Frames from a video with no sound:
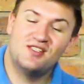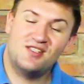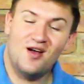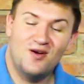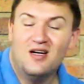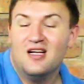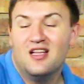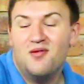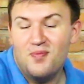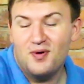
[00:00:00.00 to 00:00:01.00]
So
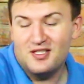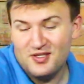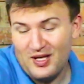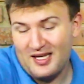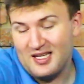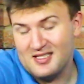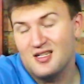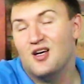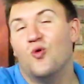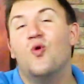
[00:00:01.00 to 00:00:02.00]
let me put it to you like
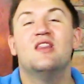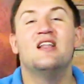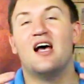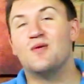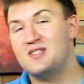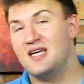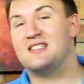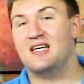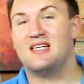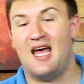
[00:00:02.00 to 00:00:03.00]
this. With the LAUBE
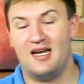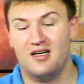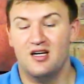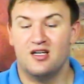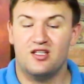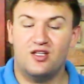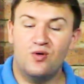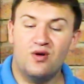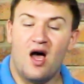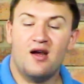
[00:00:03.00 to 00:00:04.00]
668,
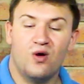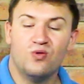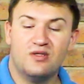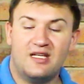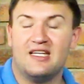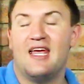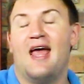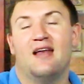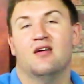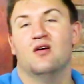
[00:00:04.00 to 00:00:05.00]
you not only
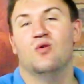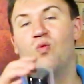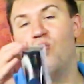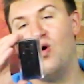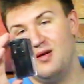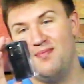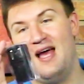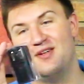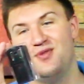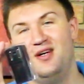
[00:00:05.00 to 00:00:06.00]
get 1
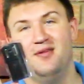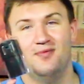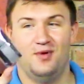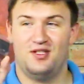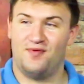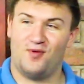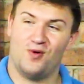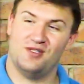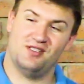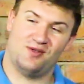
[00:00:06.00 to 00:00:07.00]
battery, which of
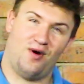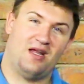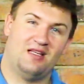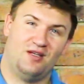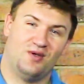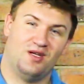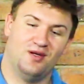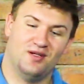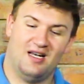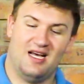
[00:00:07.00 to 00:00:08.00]
course is great that you
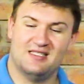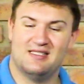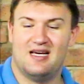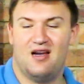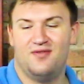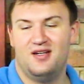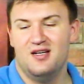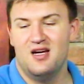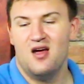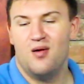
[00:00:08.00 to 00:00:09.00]
can utilize inside of
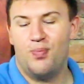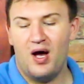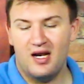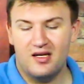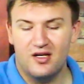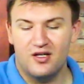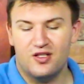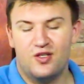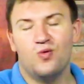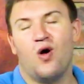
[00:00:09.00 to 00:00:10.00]
it, but
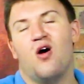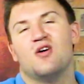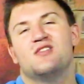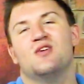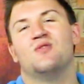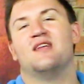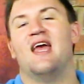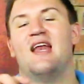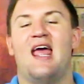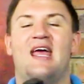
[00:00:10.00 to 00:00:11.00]
you also
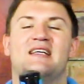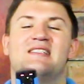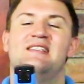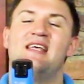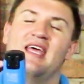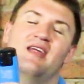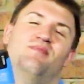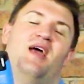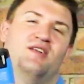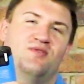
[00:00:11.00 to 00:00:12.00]
get a
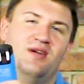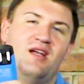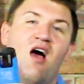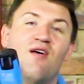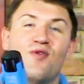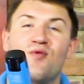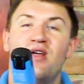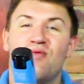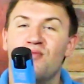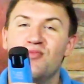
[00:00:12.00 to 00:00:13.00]
2nd battery. Now I've
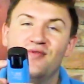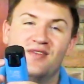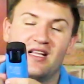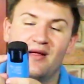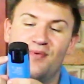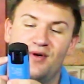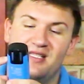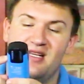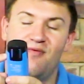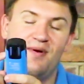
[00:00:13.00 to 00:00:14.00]
already removed the clipper
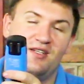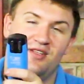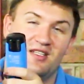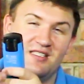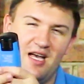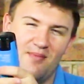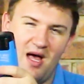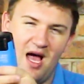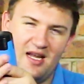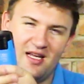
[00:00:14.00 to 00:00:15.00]
itself, but as you can see
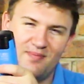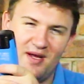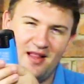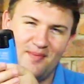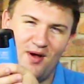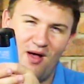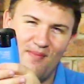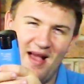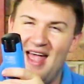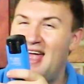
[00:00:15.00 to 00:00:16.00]
I'm hiding it behind the
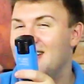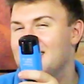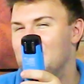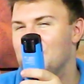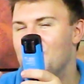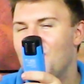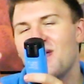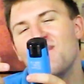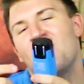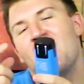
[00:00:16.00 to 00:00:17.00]
palm of my hand because I'm
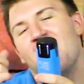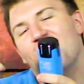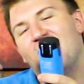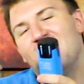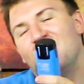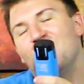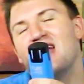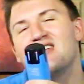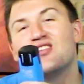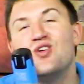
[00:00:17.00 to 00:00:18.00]
smart. But you
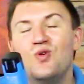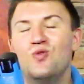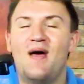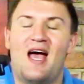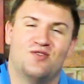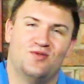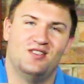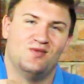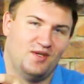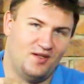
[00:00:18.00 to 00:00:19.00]
get 2
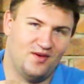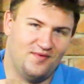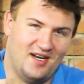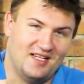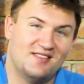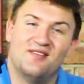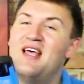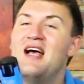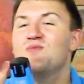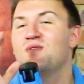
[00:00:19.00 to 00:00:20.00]
batteries with your device, so
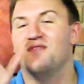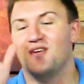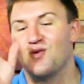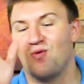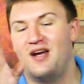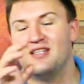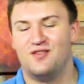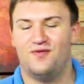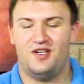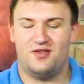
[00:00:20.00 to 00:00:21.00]
that's one of the
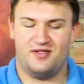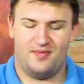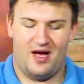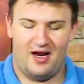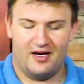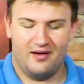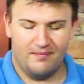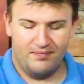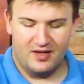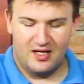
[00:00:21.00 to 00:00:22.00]
greatest features about
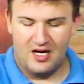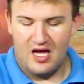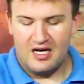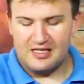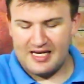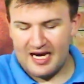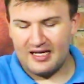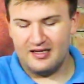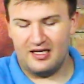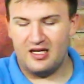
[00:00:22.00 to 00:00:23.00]
it.
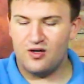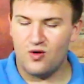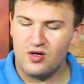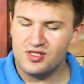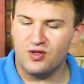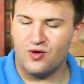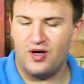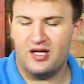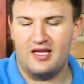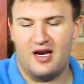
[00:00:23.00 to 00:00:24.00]
Secondly, you're also
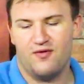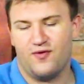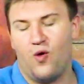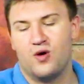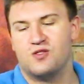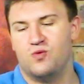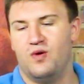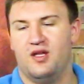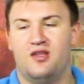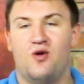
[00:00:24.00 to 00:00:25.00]
greeted then of course
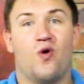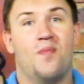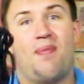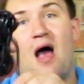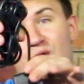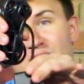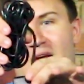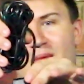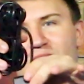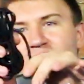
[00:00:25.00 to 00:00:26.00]
with your power
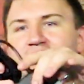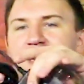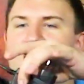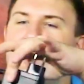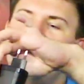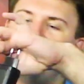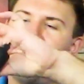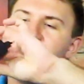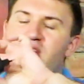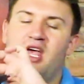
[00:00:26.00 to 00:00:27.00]
cable. Now this
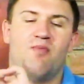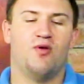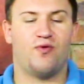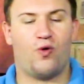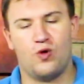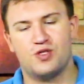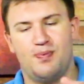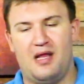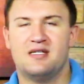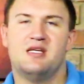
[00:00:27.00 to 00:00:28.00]
power cable of course
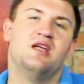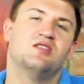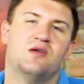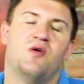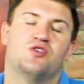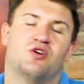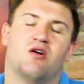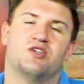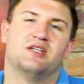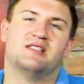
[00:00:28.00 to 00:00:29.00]
plugs into your
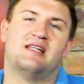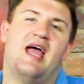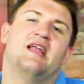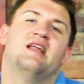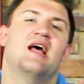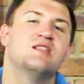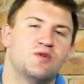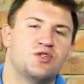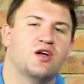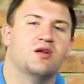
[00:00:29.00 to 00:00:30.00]
charging stand, and
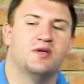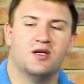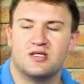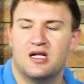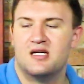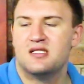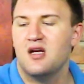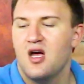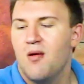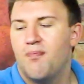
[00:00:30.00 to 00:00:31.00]
that's what you're going to be
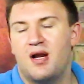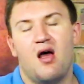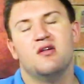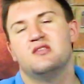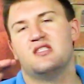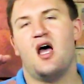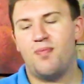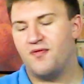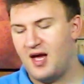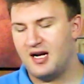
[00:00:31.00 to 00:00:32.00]
utilizing. But on
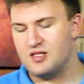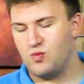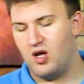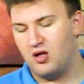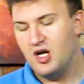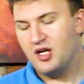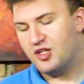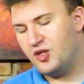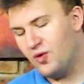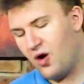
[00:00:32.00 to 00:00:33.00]
top of that as well,
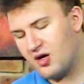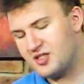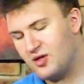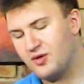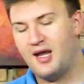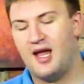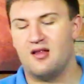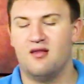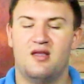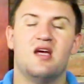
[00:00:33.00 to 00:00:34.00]
you also
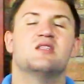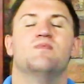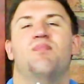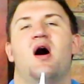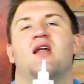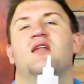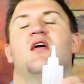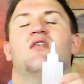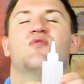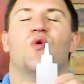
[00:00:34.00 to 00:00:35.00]
get this
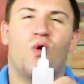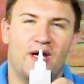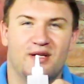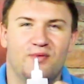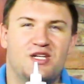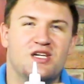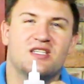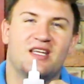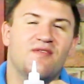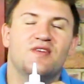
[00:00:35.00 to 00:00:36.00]
bottle of oil, which
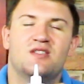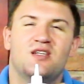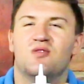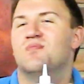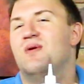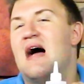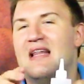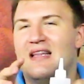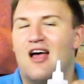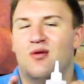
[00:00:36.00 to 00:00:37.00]
is given to you
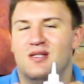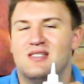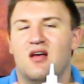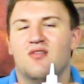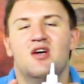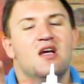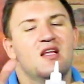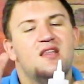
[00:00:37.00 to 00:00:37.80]
by LAUBE itself.